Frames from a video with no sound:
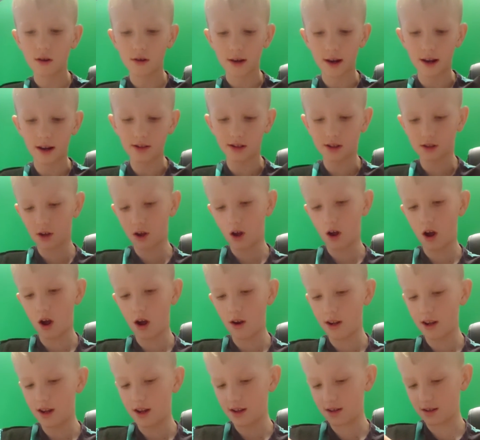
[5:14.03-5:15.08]
Next card
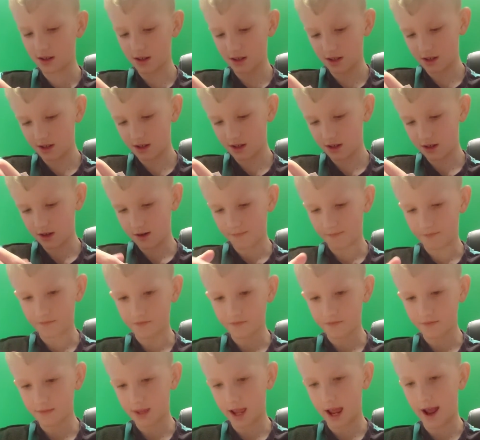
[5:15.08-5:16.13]
is
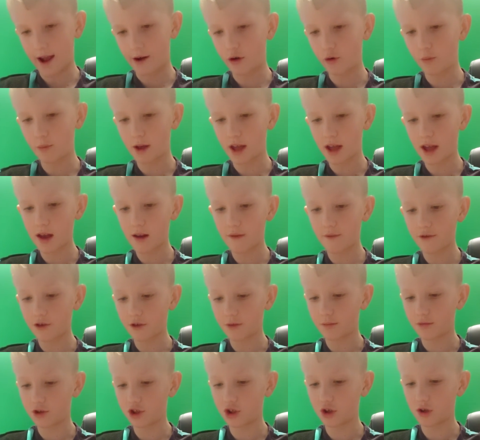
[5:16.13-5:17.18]
Talbi
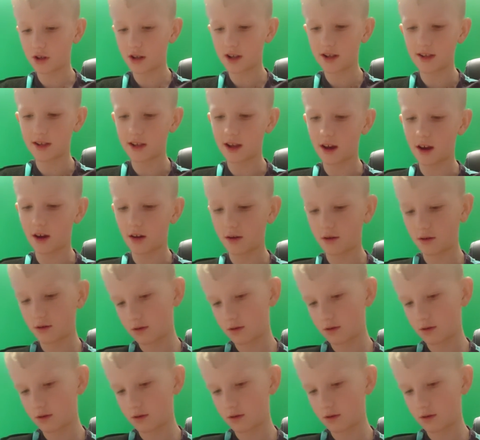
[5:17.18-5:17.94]
from Tunisia.